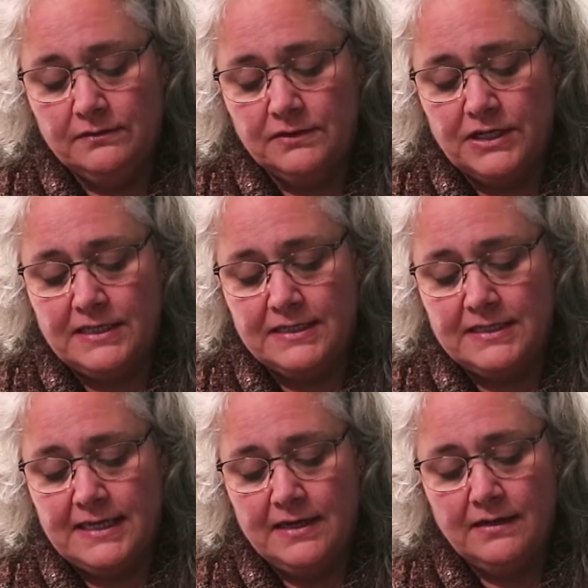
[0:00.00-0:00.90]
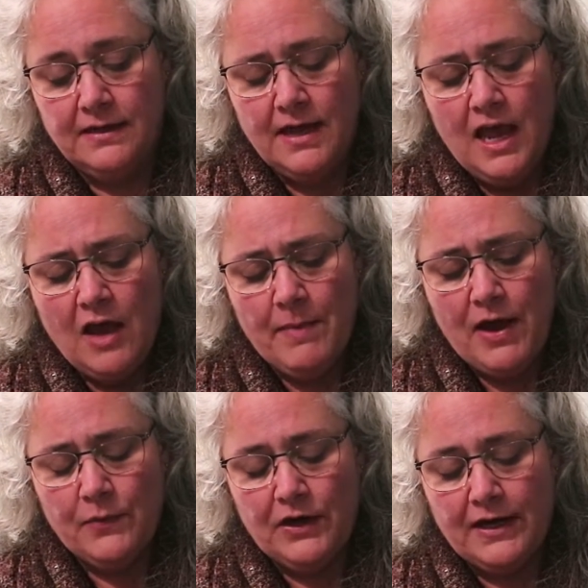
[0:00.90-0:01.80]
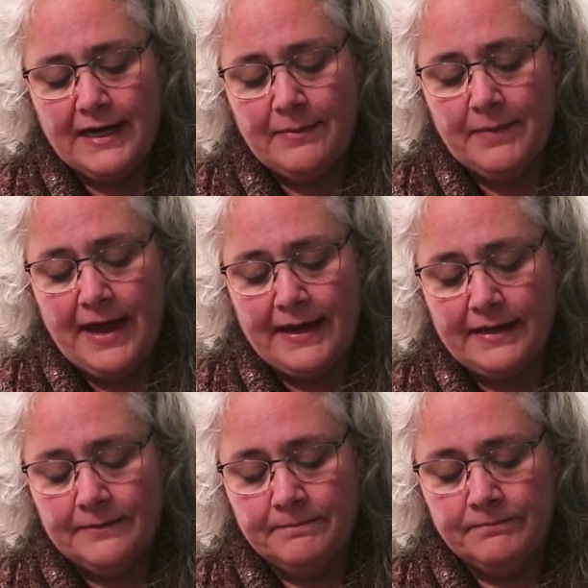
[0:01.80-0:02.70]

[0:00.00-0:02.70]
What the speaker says: Jesus said, "about when I come back."